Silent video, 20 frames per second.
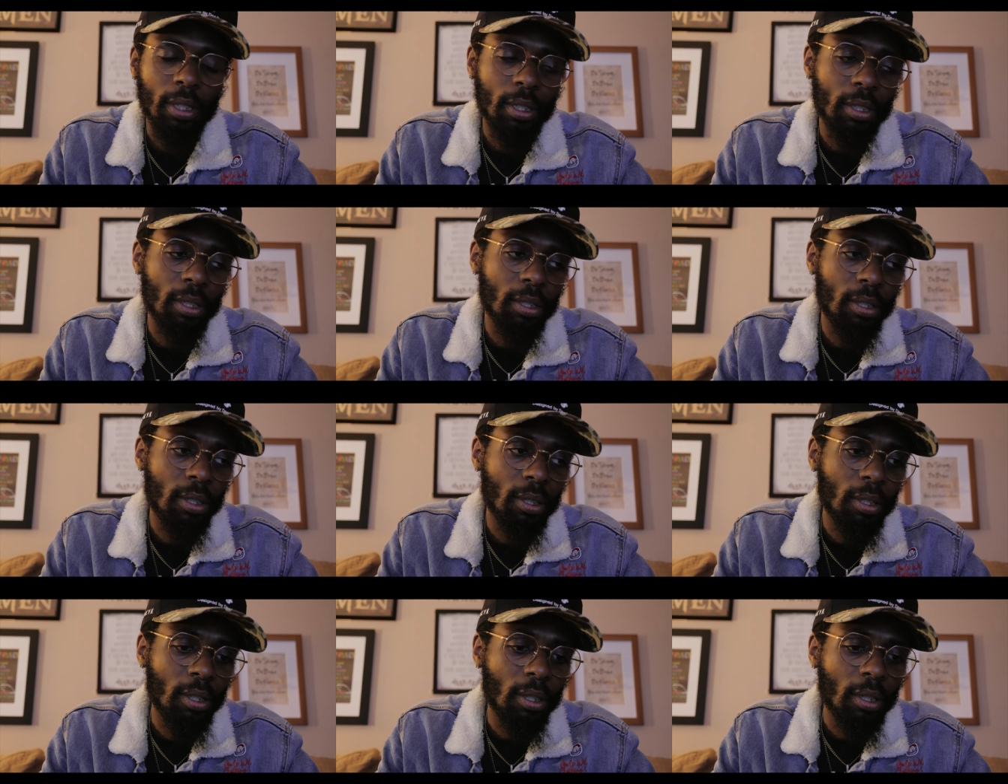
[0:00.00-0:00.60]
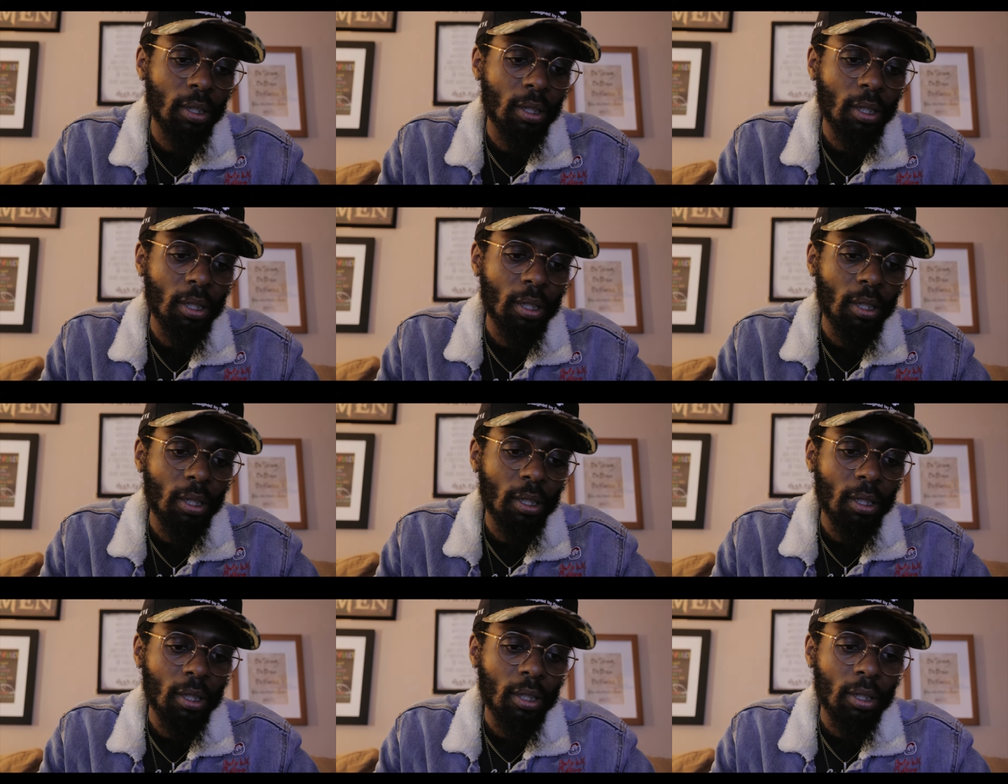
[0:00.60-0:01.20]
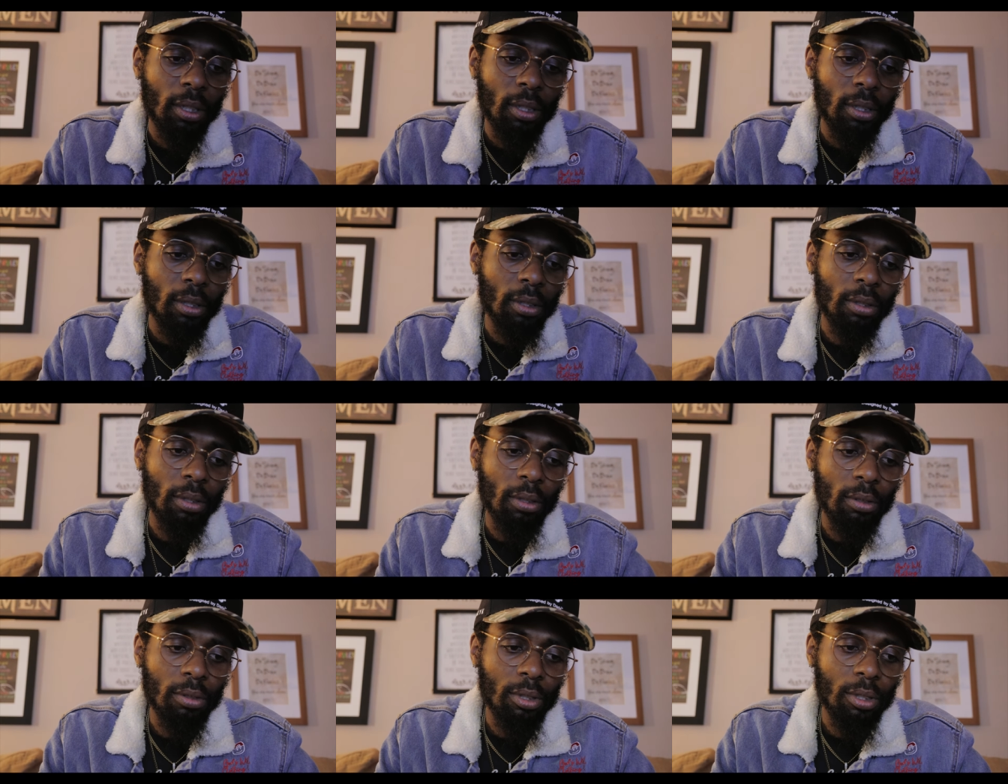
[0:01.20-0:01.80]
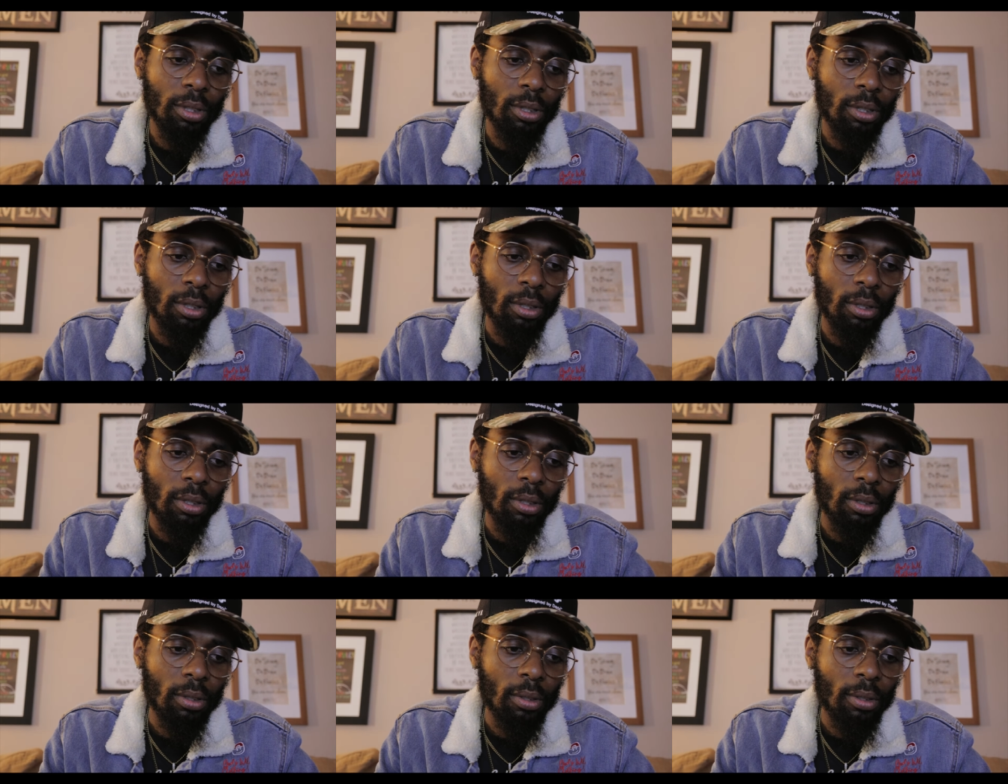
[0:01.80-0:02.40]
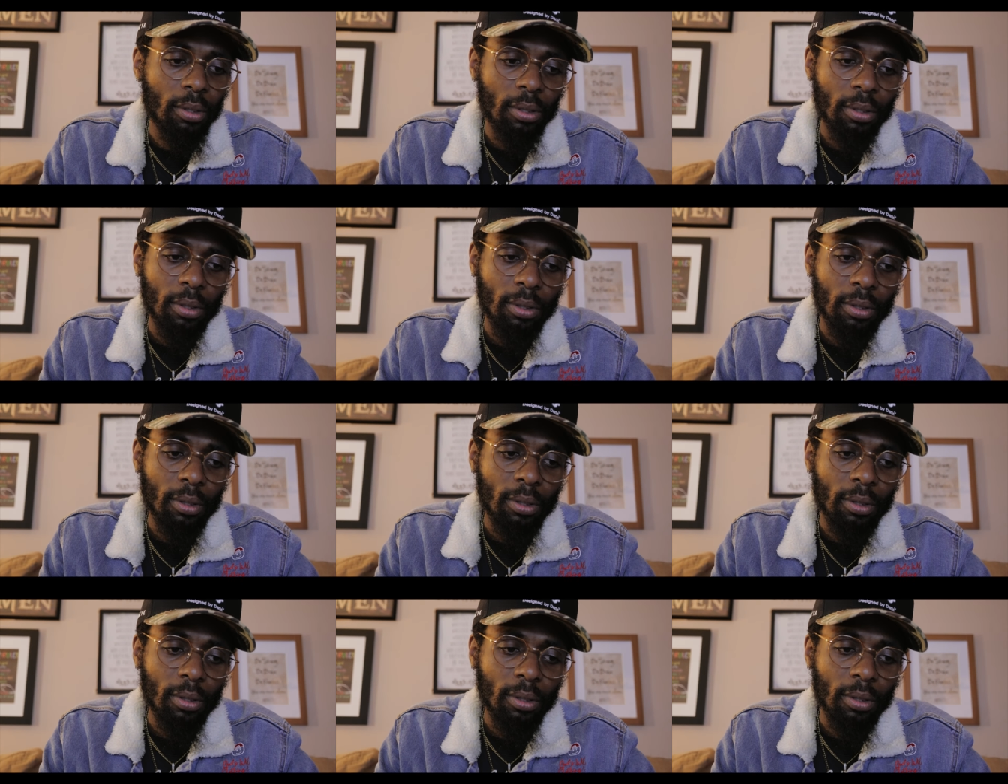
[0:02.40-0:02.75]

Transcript: and, you know, just and